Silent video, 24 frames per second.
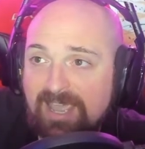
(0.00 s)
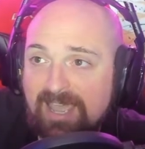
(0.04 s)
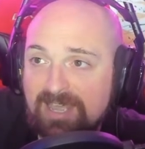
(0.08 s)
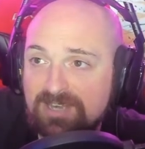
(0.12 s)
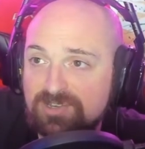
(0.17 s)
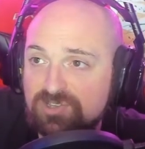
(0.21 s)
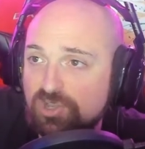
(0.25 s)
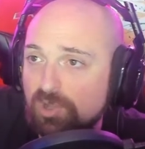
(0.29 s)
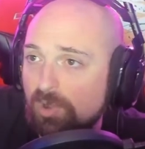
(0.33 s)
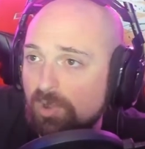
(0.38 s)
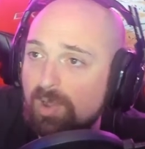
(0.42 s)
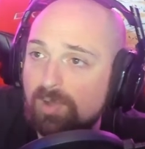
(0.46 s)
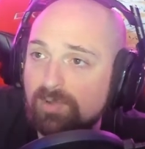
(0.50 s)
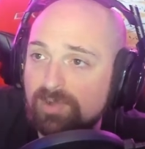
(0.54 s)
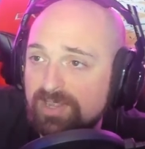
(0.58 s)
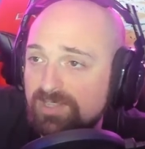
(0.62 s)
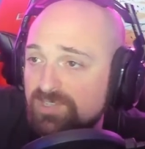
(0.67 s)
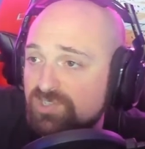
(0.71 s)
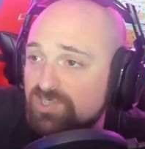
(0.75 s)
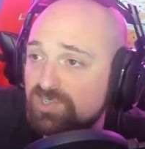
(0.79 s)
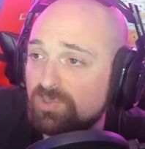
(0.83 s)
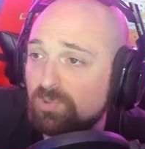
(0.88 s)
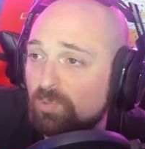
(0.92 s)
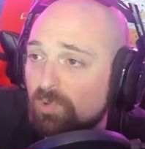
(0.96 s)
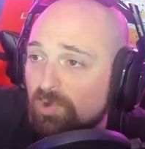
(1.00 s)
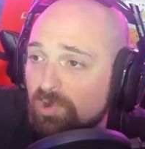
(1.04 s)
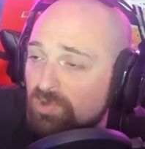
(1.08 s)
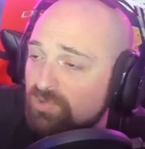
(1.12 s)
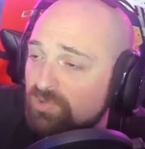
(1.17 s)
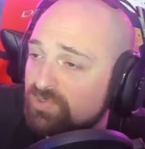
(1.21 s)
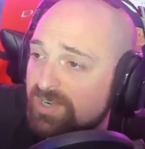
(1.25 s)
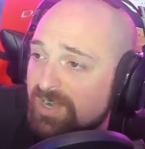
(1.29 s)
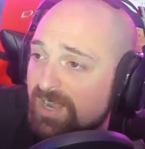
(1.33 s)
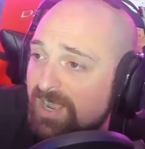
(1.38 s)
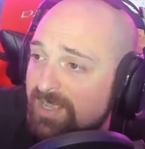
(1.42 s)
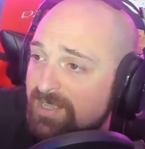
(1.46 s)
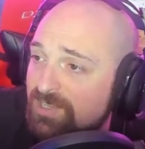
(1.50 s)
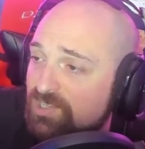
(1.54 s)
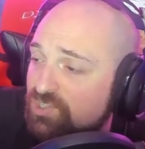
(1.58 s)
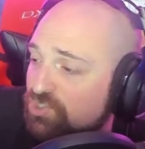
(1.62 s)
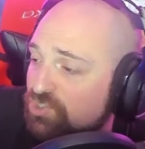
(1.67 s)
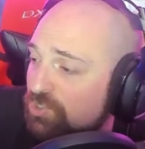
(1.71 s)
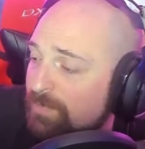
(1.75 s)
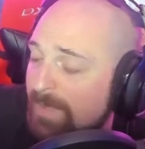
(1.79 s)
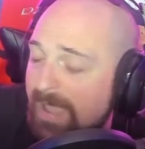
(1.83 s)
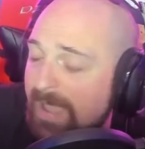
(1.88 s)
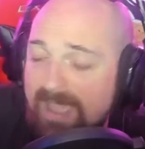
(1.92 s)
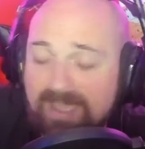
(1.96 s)
and go out into the world, and I
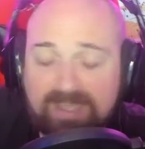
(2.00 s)
assume